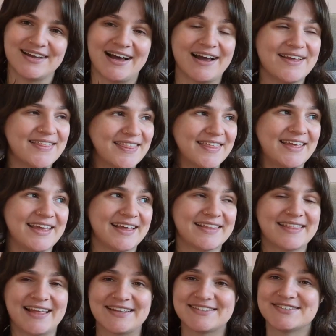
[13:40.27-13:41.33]
I
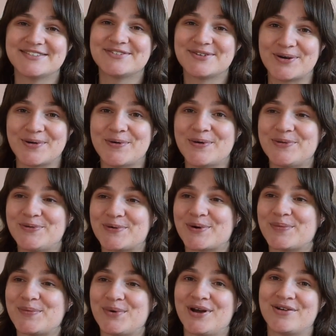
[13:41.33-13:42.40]
think that's so
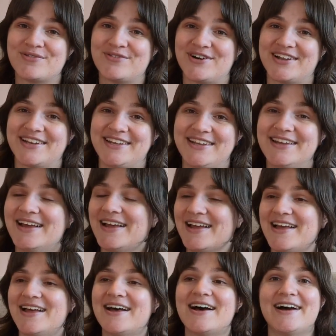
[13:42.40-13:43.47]
adorable and funny.
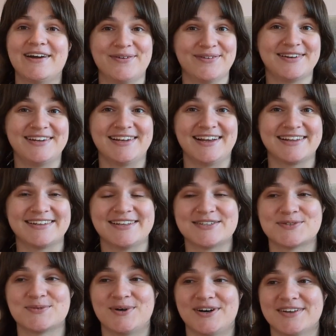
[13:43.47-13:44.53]
I really like
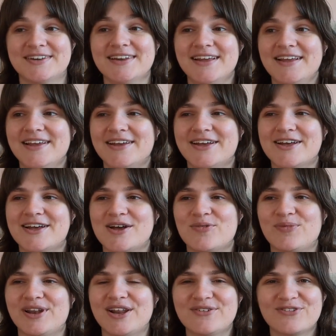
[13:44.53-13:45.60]
this one.
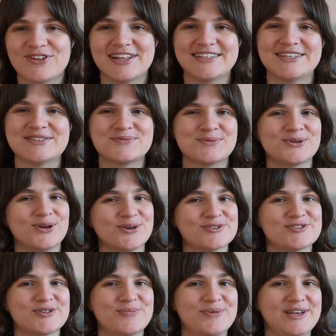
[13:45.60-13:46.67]
And I feel like this would
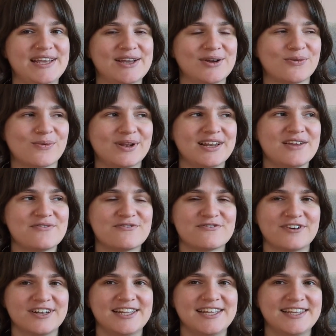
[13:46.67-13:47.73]
also be a really
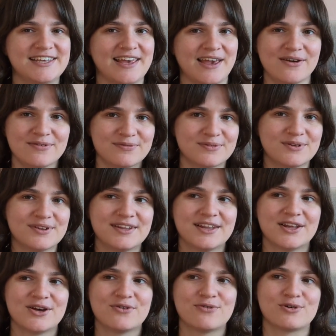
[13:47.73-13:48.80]
funny gift
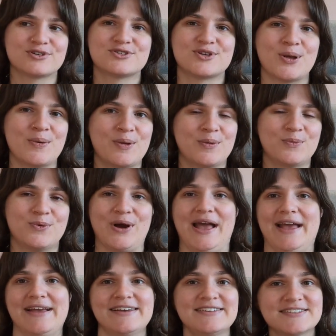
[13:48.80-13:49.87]
for someone who
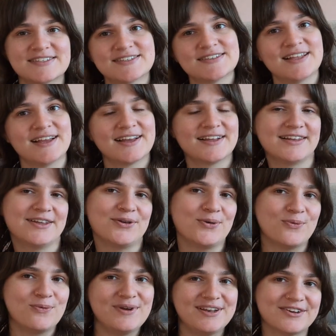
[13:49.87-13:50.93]
has like a
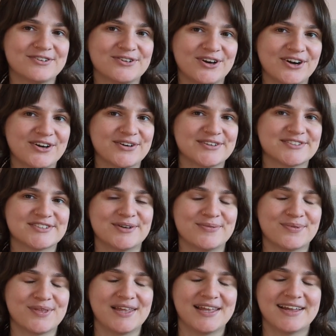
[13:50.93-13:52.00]
little wiener dog or
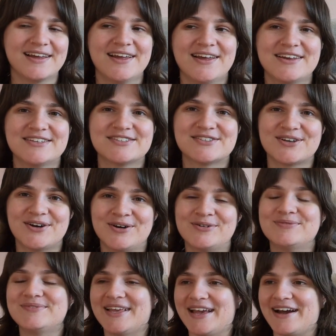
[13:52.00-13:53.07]
something.
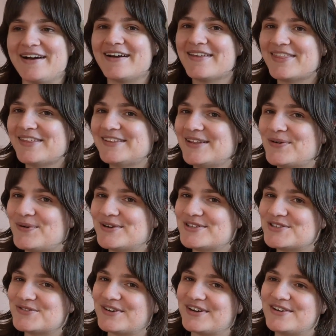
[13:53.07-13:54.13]
So yeah, I think that one
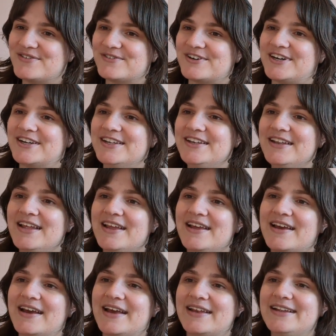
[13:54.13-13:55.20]
is very fun.
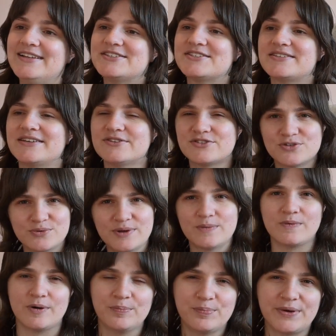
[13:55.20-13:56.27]
And it's a
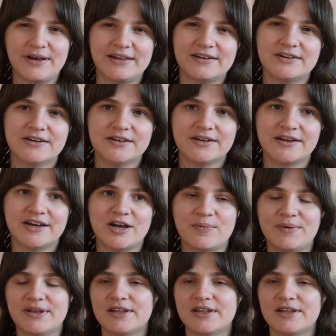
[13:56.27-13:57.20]
2-in-1 pattern.